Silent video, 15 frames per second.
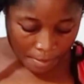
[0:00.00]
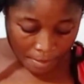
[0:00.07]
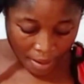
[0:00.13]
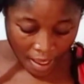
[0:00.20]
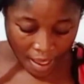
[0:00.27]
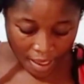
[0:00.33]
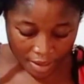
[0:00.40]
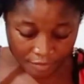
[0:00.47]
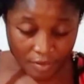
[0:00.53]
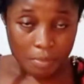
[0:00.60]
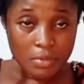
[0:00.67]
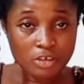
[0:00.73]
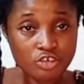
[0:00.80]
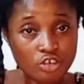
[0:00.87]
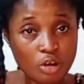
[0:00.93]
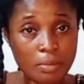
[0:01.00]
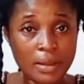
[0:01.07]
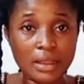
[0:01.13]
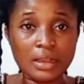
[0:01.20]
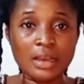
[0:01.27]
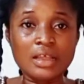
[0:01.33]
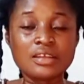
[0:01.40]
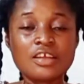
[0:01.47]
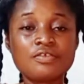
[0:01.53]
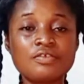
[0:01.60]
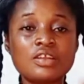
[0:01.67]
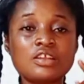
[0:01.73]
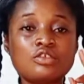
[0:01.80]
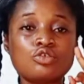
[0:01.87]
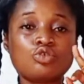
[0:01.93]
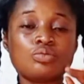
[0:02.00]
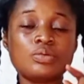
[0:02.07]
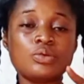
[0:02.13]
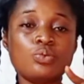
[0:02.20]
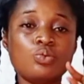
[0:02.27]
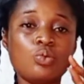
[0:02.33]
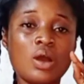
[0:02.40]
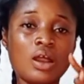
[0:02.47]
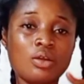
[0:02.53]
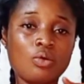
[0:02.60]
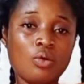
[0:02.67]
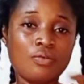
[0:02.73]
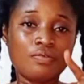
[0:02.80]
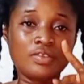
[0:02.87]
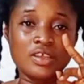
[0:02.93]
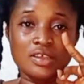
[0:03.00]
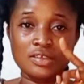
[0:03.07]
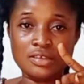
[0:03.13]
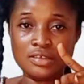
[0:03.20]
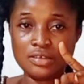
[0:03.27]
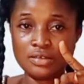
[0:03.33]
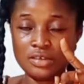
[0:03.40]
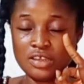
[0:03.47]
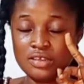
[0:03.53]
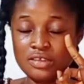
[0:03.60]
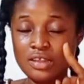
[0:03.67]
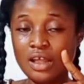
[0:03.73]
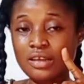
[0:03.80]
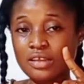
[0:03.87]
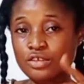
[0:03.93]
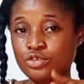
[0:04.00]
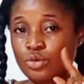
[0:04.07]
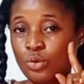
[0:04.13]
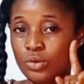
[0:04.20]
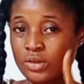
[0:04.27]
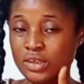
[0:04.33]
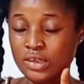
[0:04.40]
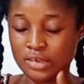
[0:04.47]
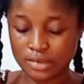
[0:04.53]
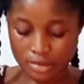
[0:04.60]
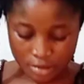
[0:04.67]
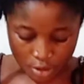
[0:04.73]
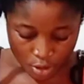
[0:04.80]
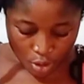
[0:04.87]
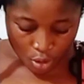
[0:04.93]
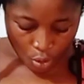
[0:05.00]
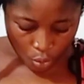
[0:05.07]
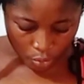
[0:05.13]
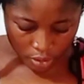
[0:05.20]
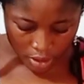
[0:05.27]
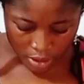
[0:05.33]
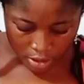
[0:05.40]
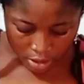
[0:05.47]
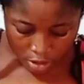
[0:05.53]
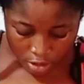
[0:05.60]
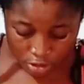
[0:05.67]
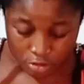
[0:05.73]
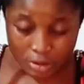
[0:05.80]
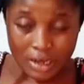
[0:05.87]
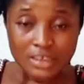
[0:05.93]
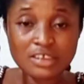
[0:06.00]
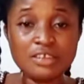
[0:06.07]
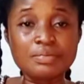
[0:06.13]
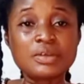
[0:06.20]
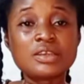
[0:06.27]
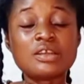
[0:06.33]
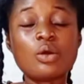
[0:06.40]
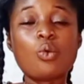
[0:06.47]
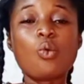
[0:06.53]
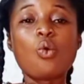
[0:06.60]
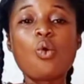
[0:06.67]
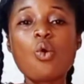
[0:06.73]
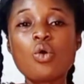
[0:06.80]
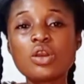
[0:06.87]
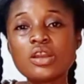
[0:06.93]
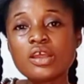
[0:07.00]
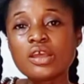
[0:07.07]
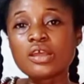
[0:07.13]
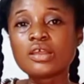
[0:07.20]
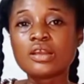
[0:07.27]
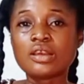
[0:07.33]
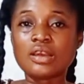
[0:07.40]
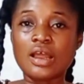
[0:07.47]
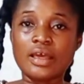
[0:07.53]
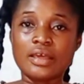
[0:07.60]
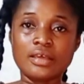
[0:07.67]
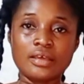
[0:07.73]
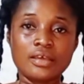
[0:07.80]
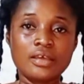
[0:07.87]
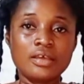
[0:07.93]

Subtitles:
But if I'm measuring on my client, definitely to be one of these, either this or this. Okay, so let it be the only like